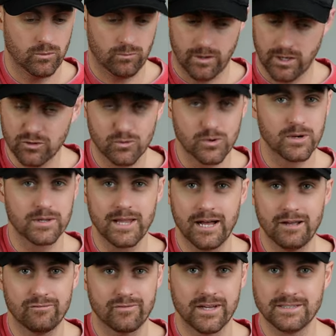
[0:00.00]
in real
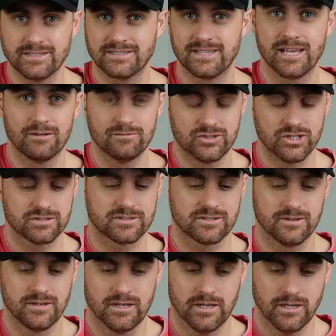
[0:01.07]
life, instead of just,
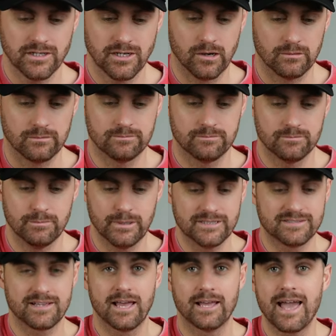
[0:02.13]
you know, me
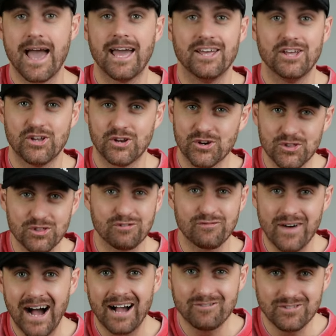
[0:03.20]
saying, hey, here are the
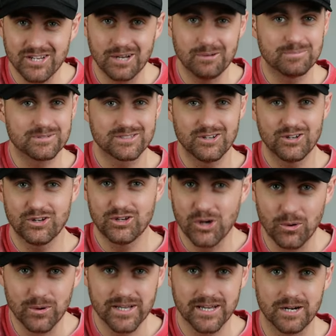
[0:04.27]
5 tips,
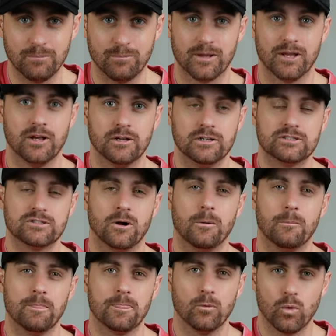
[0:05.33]
go get them.
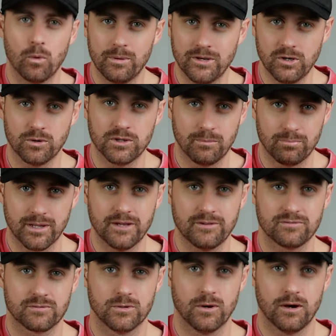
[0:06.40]
So we'll be doing the
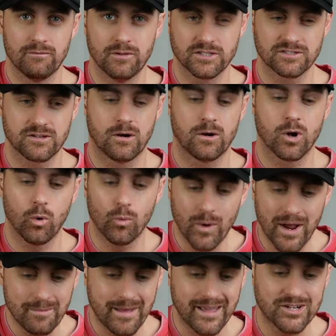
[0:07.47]
playthrough of the song
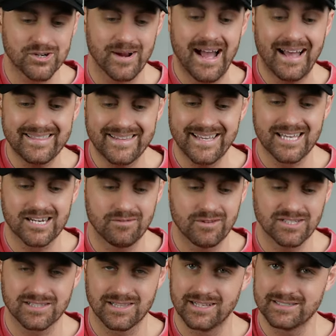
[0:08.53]
Waymaker at the end of
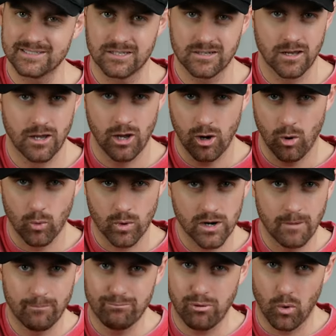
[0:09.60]
this lesson, where
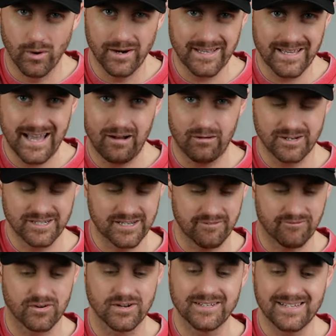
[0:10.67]
I'm pointing out
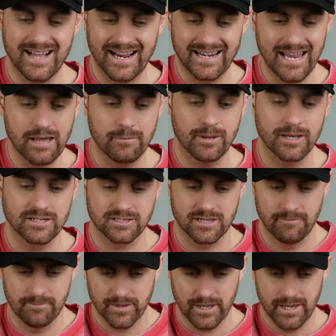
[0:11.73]
different dynamics
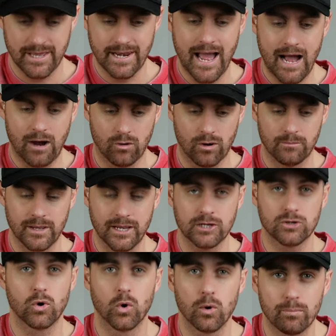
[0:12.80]
and how I'm
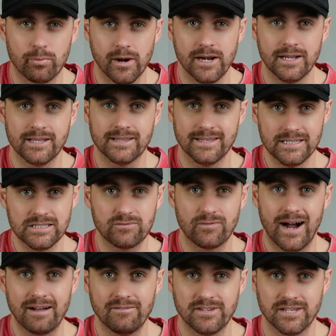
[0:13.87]
incorporating these
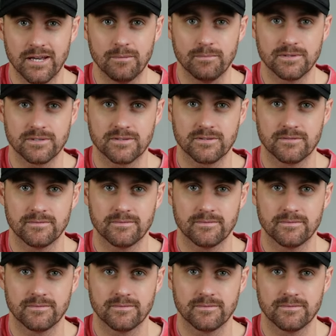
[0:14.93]
5 tips.